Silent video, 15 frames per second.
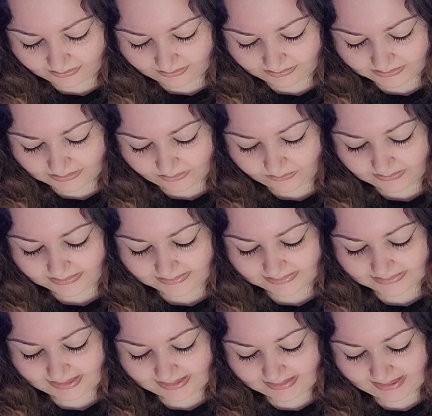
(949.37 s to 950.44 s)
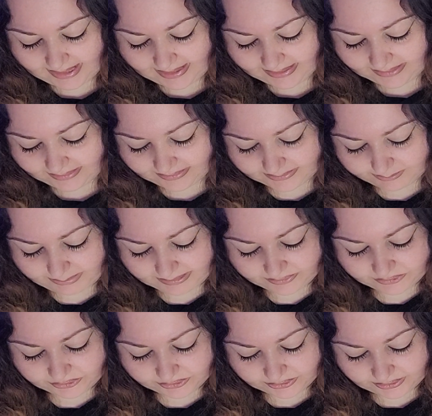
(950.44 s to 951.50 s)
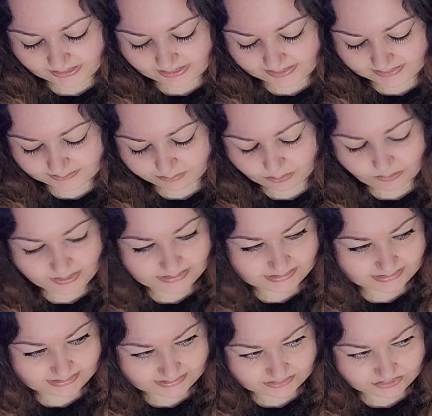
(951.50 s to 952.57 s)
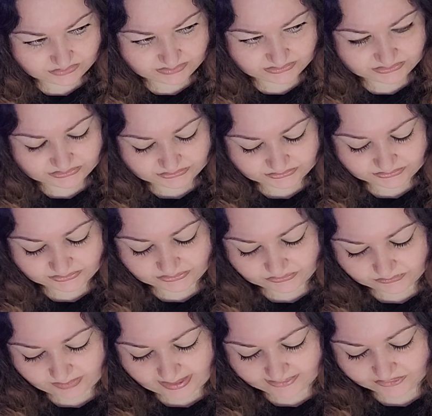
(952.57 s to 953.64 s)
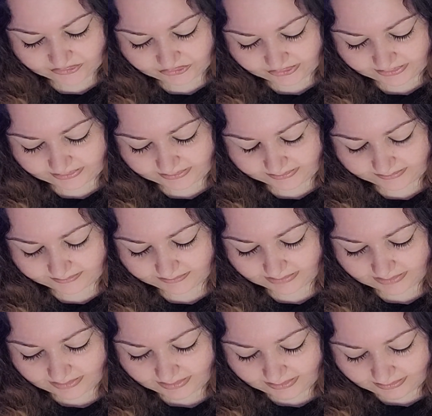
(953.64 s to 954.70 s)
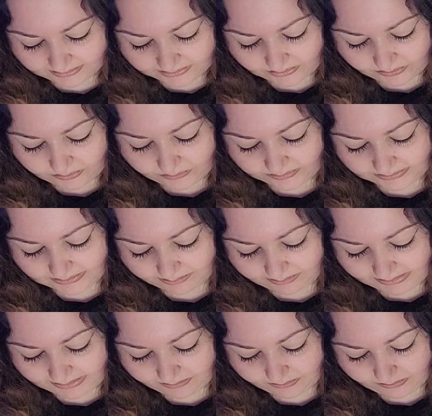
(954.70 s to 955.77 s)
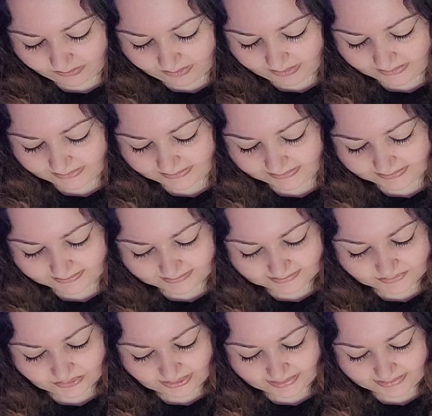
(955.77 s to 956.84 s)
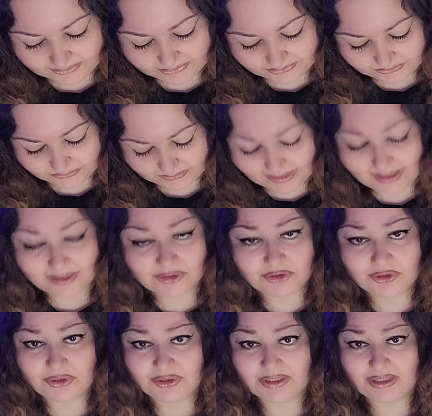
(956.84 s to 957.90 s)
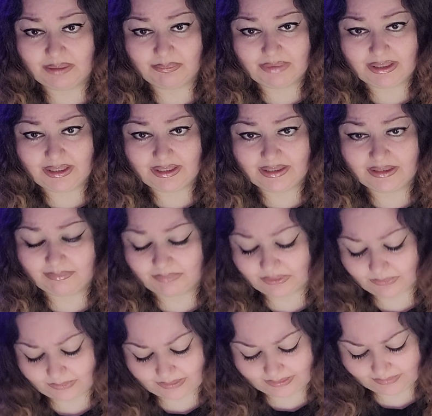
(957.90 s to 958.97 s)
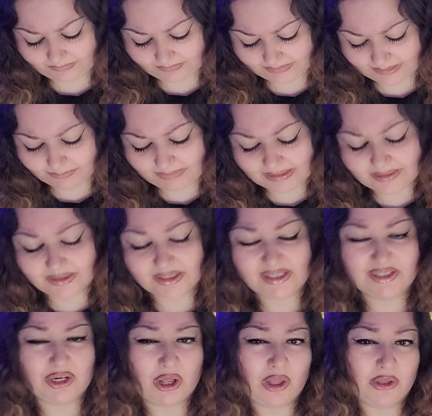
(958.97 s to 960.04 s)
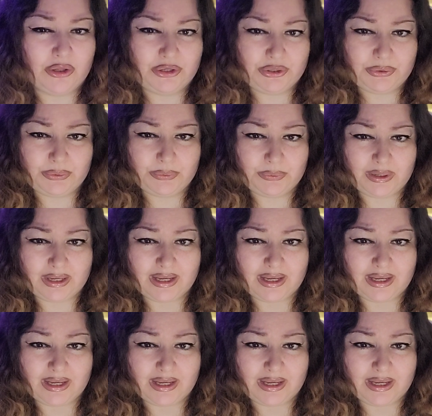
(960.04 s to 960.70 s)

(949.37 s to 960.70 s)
So the snake head in this picture is pointed to a certain direction. So somebody was trying to conjure something, some sort of, something to stall you,